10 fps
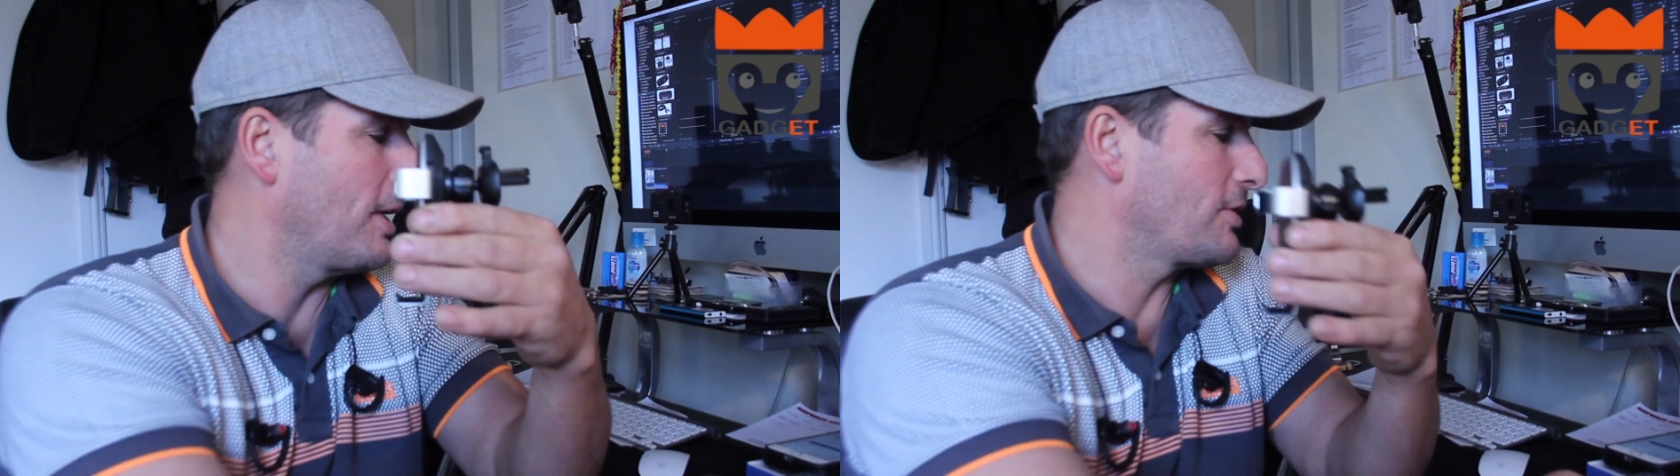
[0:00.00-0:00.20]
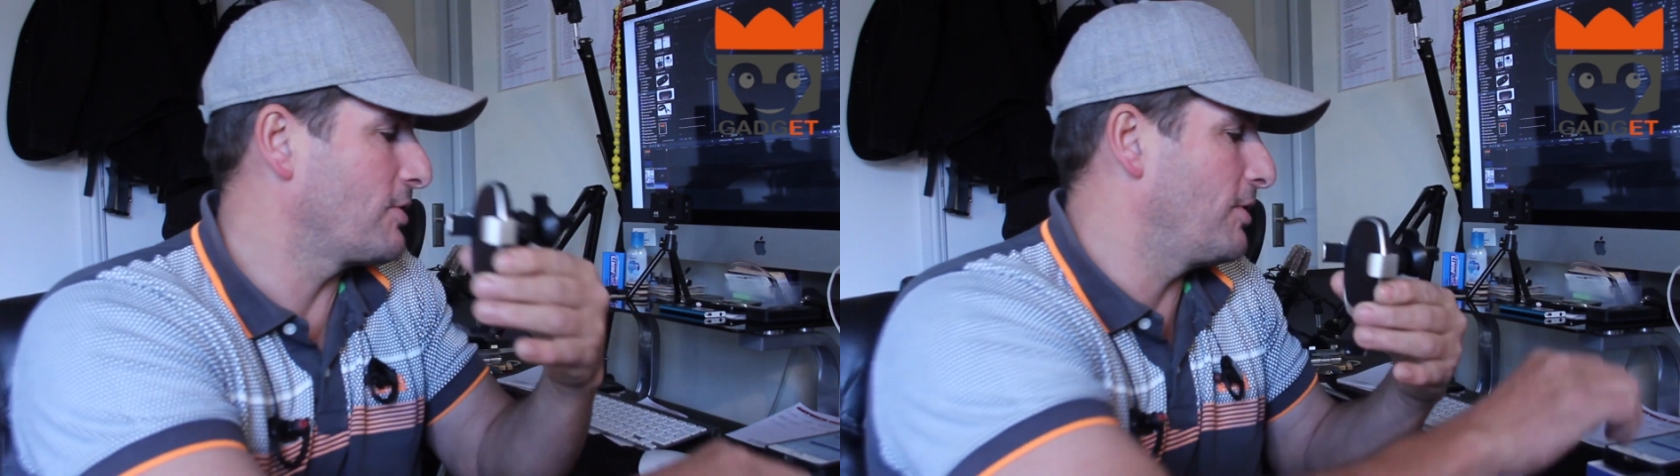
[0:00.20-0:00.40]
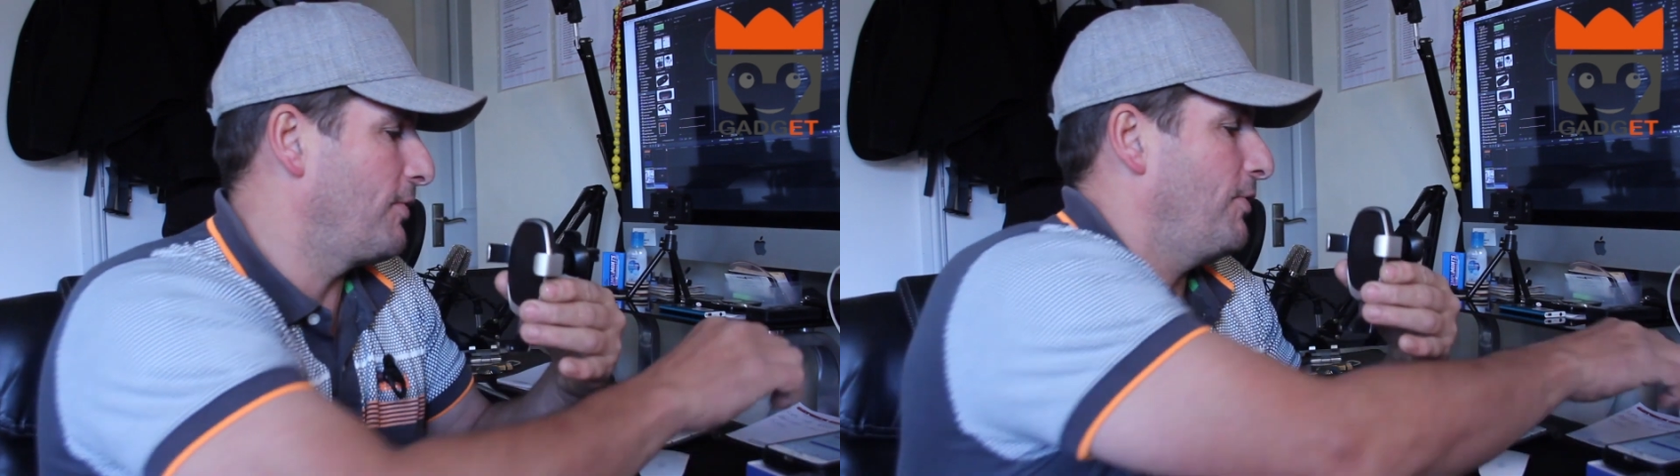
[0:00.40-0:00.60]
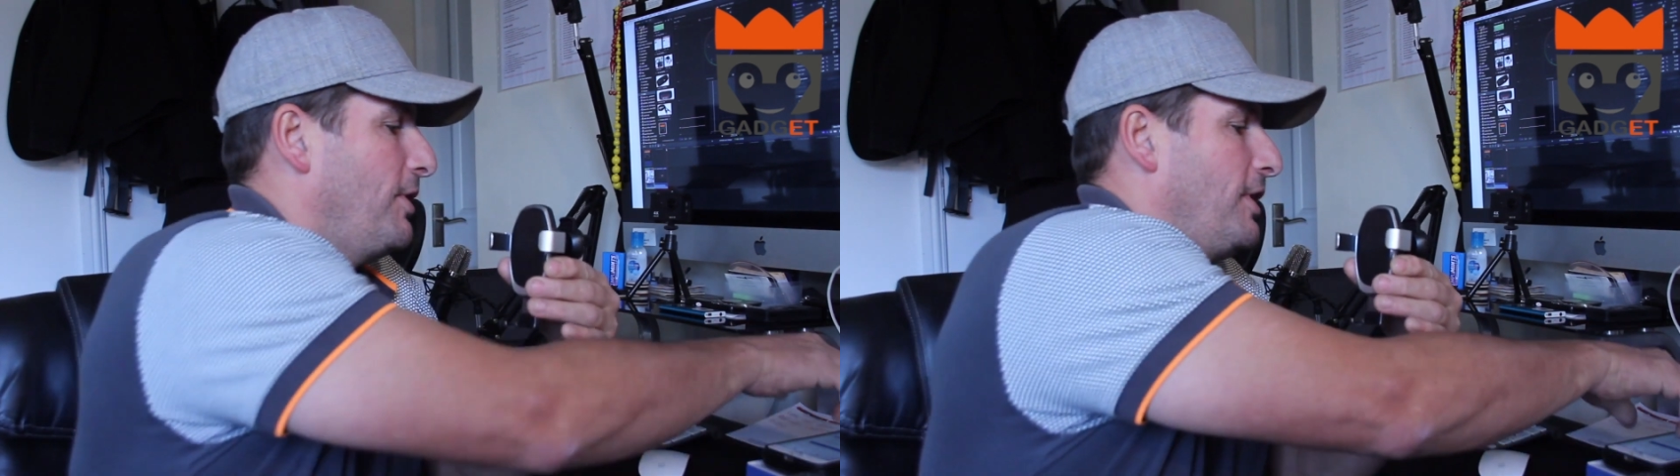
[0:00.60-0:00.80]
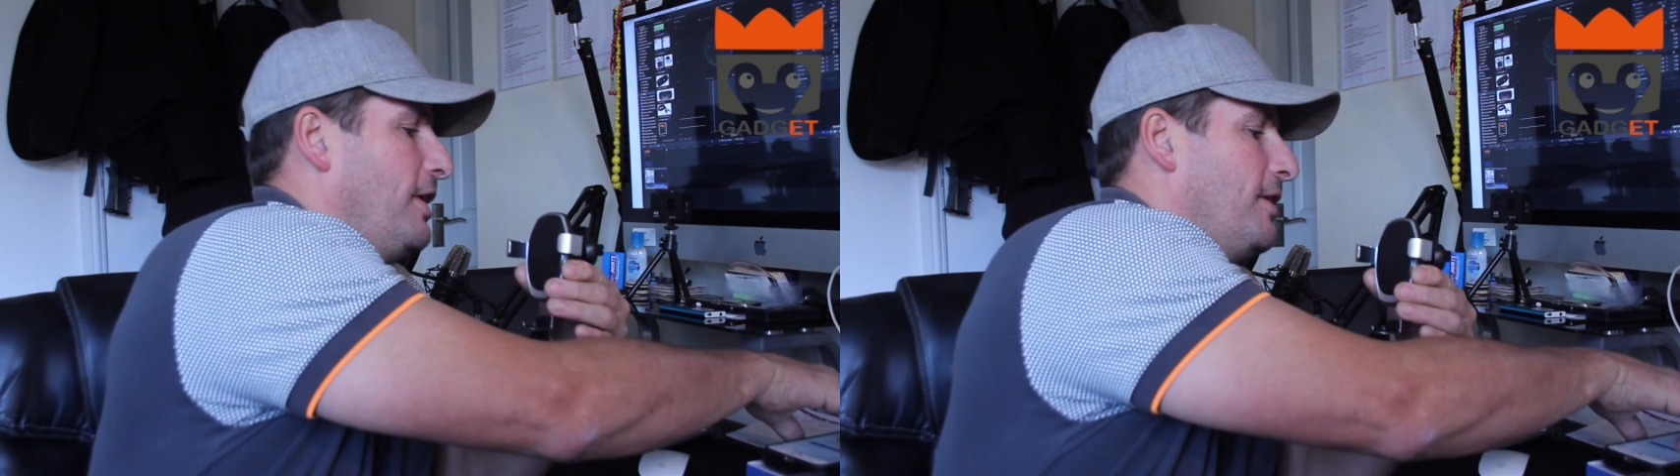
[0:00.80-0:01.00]
that's going to
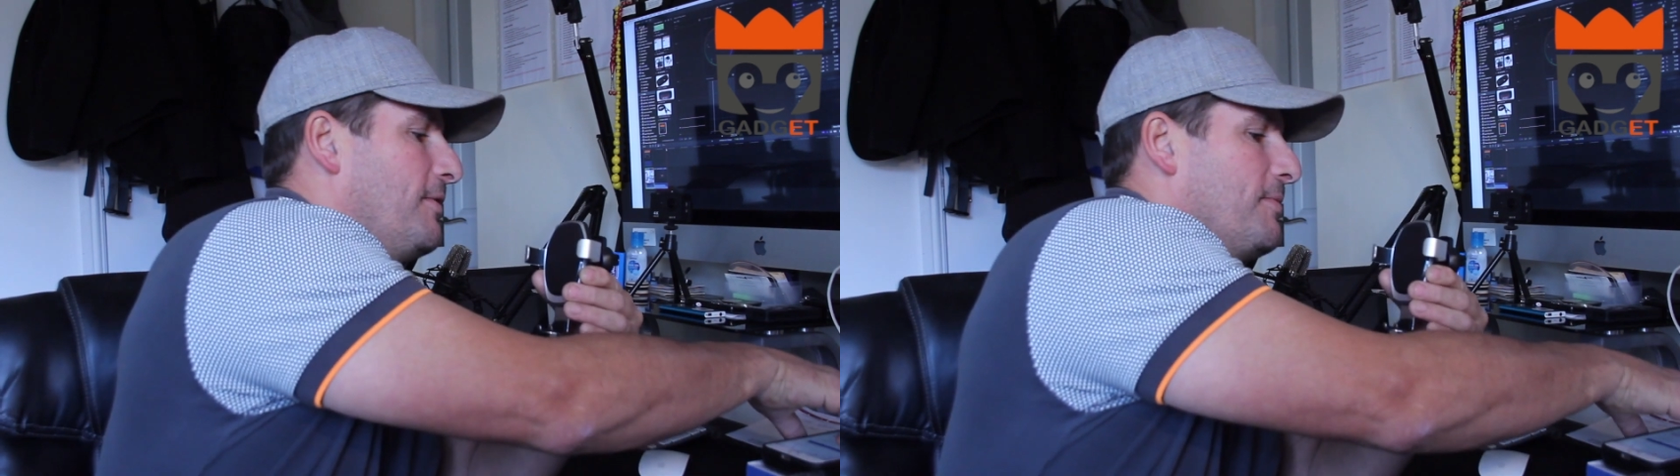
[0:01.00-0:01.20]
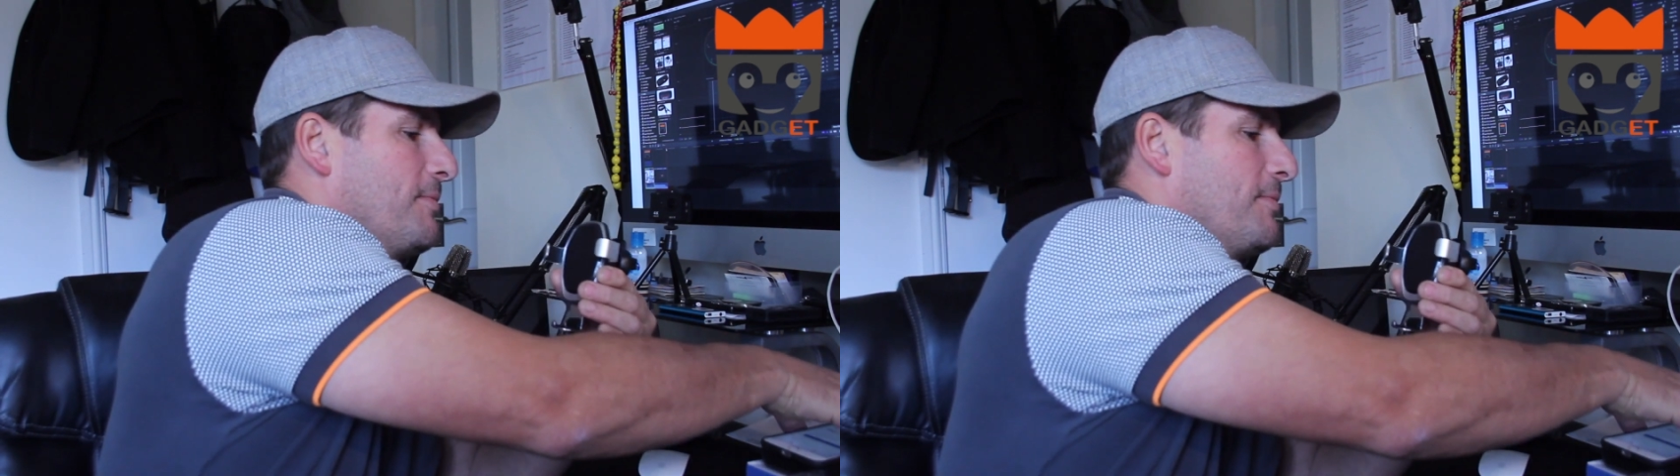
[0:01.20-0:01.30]
fit in